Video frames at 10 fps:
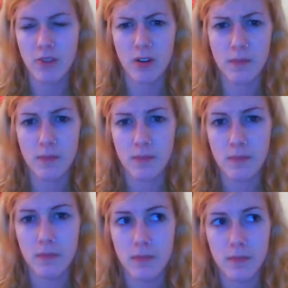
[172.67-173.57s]
Rome,
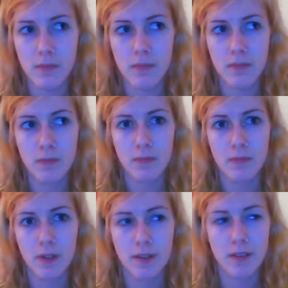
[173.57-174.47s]

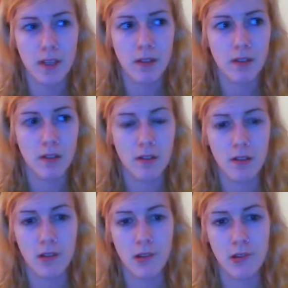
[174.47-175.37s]
I think.
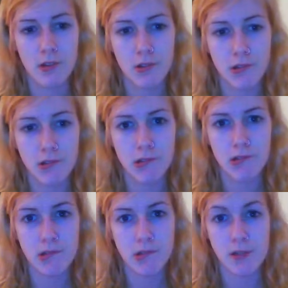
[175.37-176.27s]

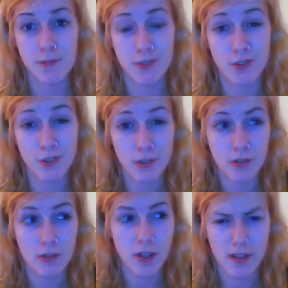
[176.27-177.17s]
I'm not sure.
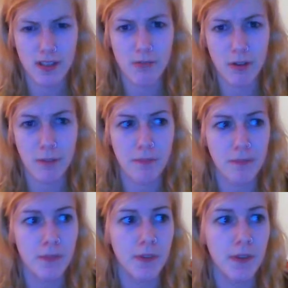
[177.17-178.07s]
I think Rome.
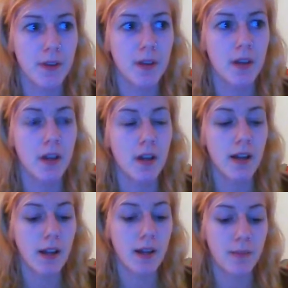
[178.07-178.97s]

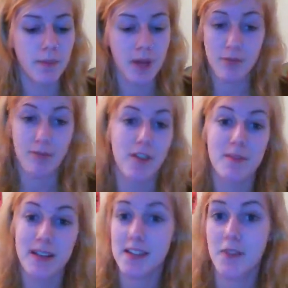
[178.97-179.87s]
But I prefer
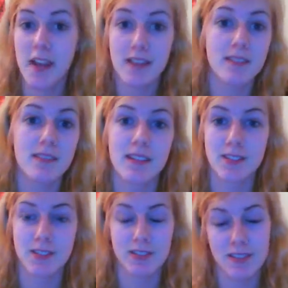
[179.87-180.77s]
them in Las Vegas.
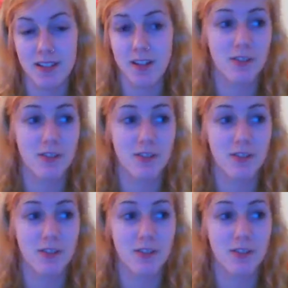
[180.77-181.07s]
It's just